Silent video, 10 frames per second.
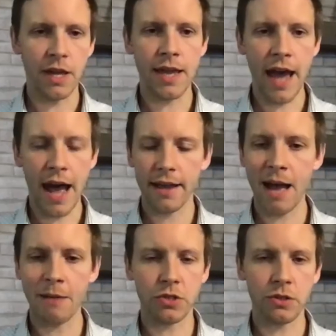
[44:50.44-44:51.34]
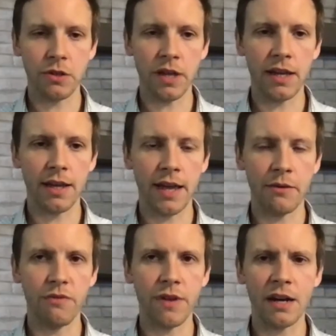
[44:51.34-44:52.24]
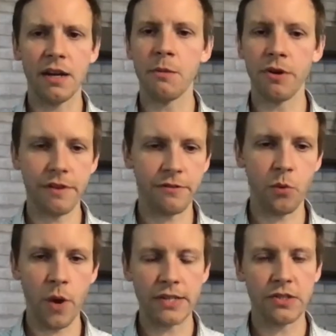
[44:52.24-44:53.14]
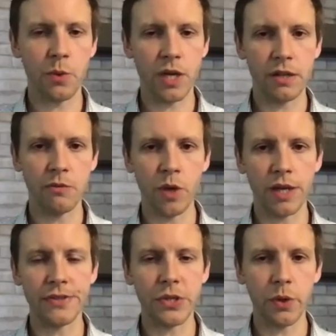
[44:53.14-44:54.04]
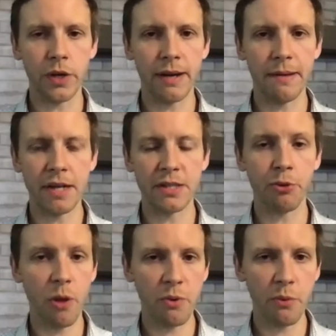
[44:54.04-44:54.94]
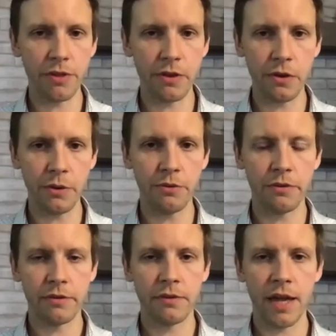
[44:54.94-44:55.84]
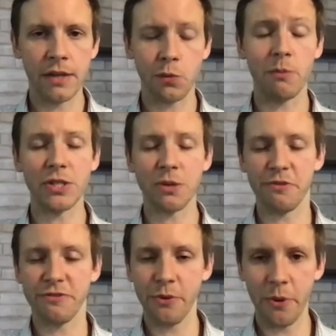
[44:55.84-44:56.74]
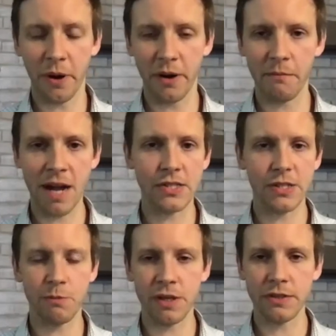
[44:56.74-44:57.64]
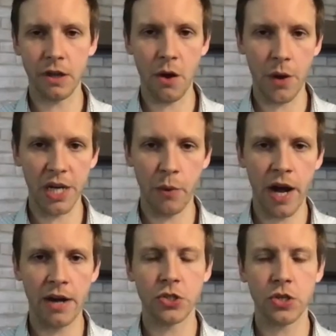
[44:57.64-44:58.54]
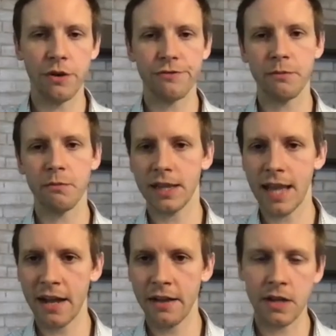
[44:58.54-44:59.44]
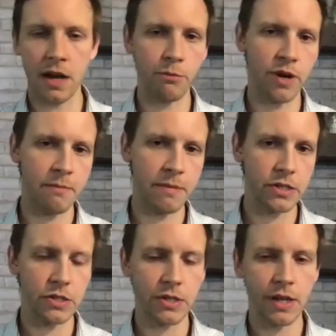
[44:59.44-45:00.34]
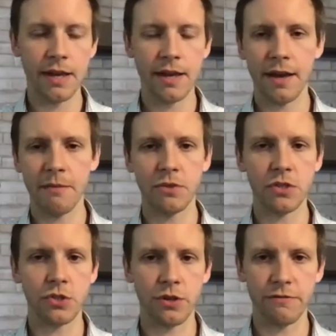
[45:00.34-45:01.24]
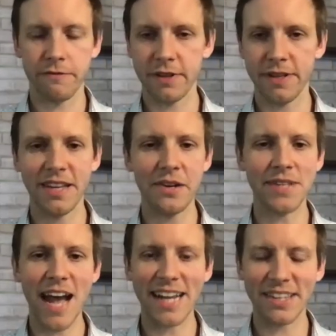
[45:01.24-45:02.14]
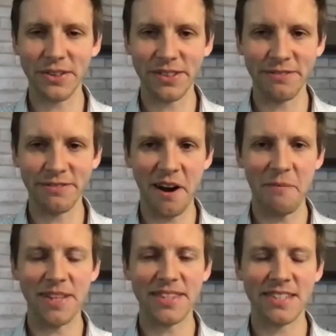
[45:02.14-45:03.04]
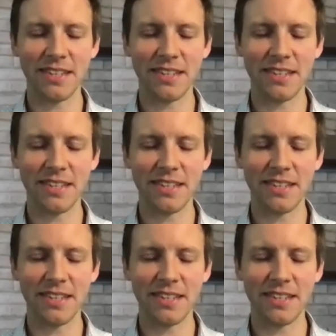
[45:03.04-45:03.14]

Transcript: Yeah, absolutely. And we've got a number of different ways that we could do a deployment with you. As we mentioned before, Modzy is built to go anywhere. So from cloud to on-premise to sort of tactical environments,